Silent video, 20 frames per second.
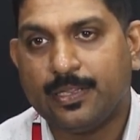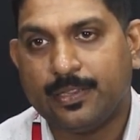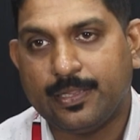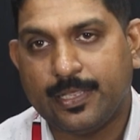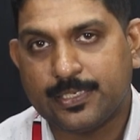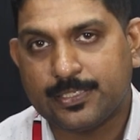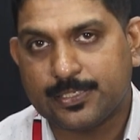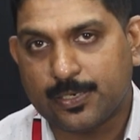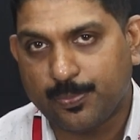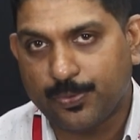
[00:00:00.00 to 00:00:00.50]

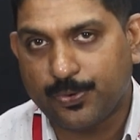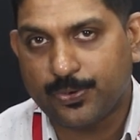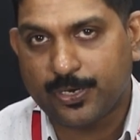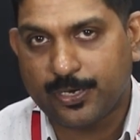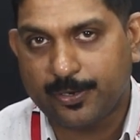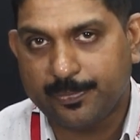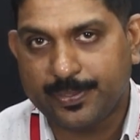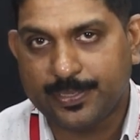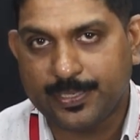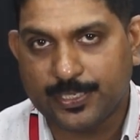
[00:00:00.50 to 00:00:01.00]
They
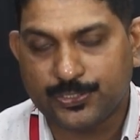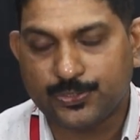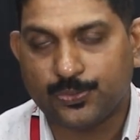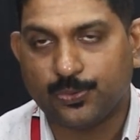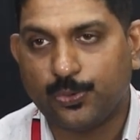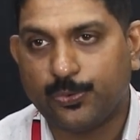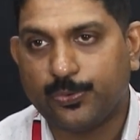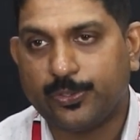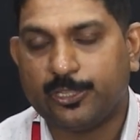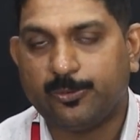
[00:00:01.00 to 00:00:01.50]
supported me, they
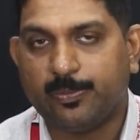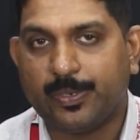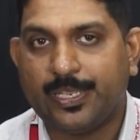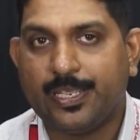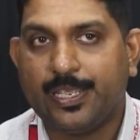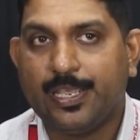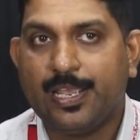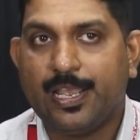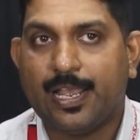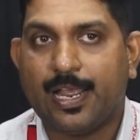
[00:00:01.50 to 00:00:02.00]
stood with
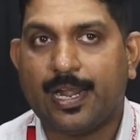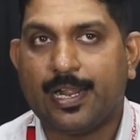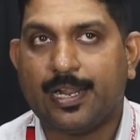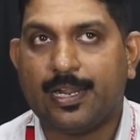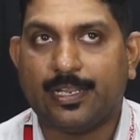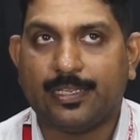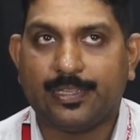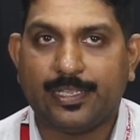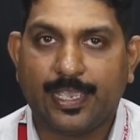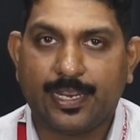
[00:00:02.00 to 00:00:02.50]
me,
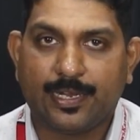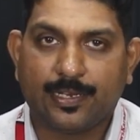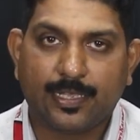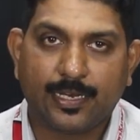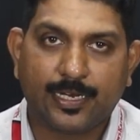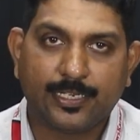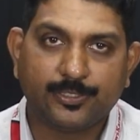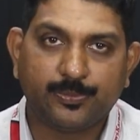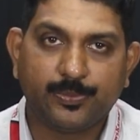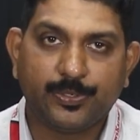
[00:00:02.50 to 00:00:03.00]
and they
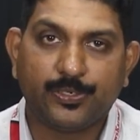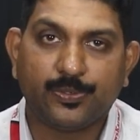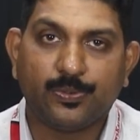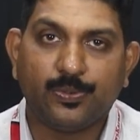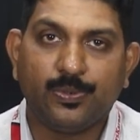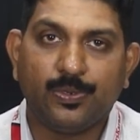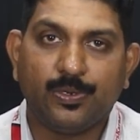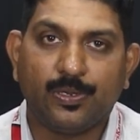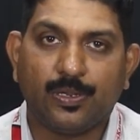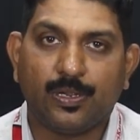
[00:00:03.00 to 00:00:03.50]
encouraged me to
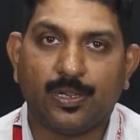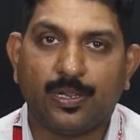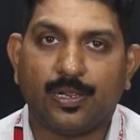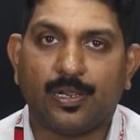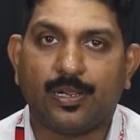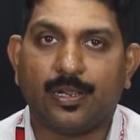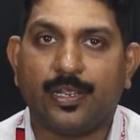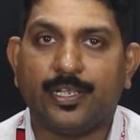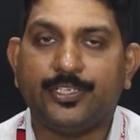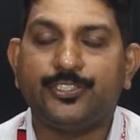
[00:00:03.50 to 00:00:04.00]

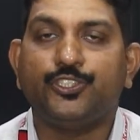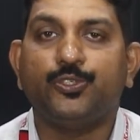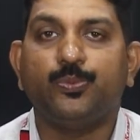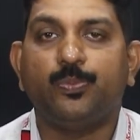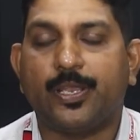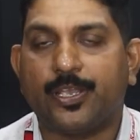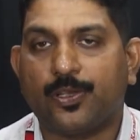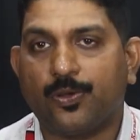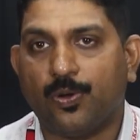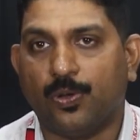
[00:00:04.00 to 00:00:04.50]
achieve
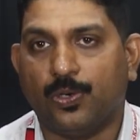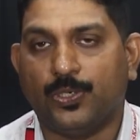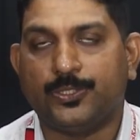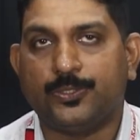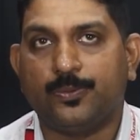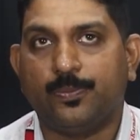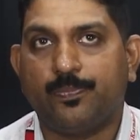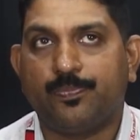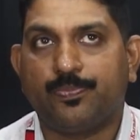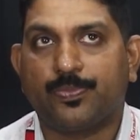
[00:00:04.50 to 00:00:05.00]
my
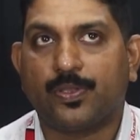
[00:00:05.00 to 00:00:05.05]
goals.